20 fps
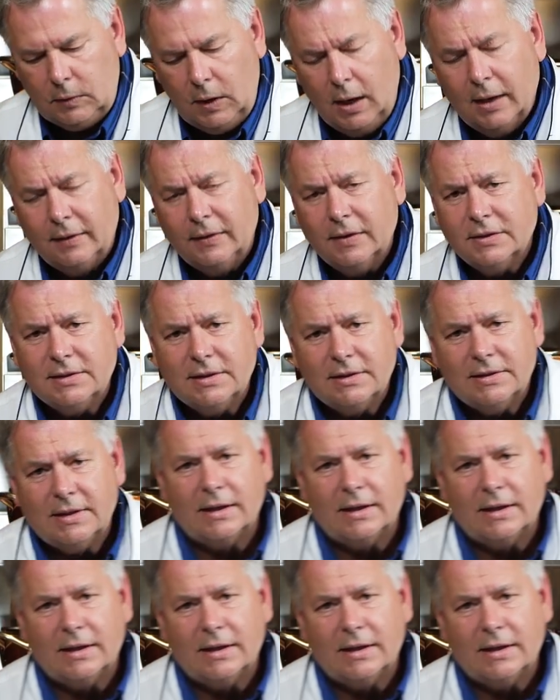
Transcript: And this is